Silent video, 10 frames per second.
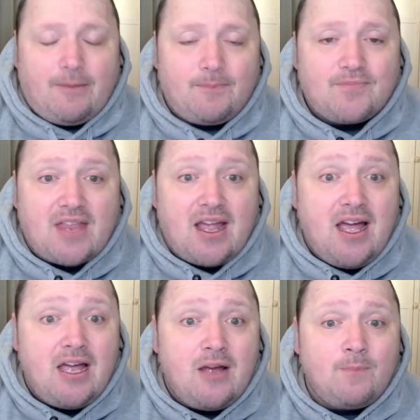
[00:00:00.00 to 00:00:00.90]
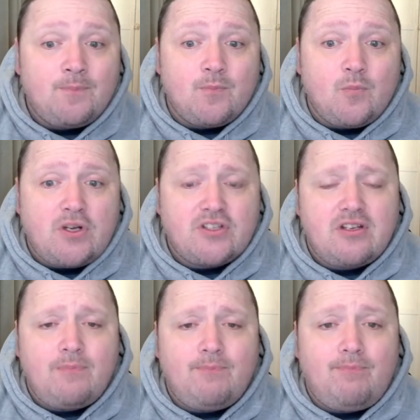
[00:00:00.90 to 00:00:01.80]
What
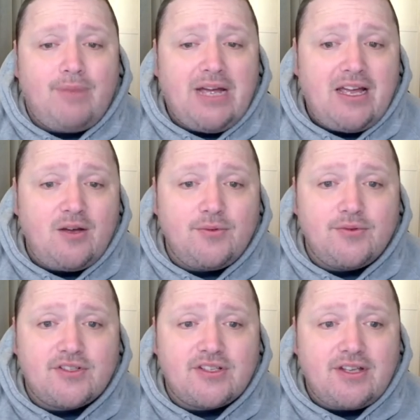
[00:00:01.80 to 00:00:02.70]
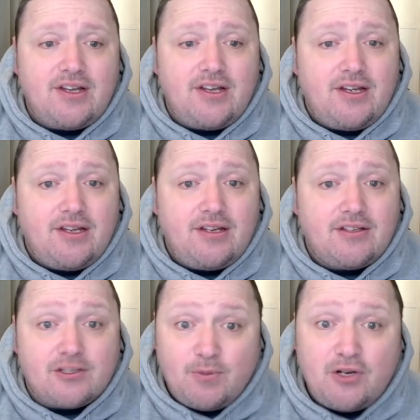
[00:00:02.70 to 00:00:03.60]
about the
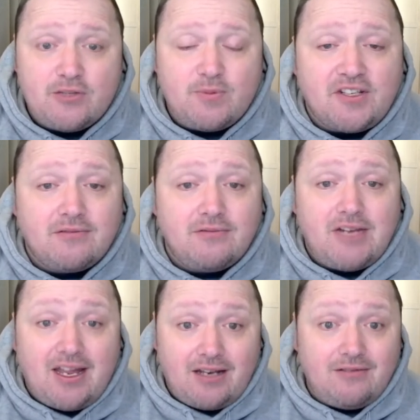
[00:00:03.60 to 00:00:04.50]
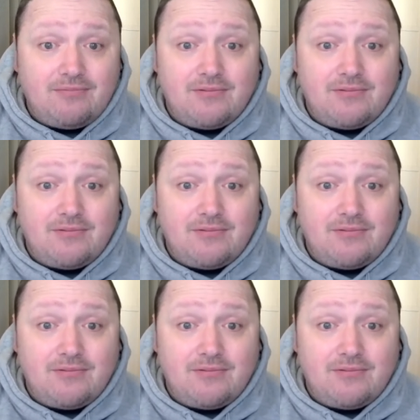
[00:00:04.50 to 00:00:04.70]
Sportsman getting the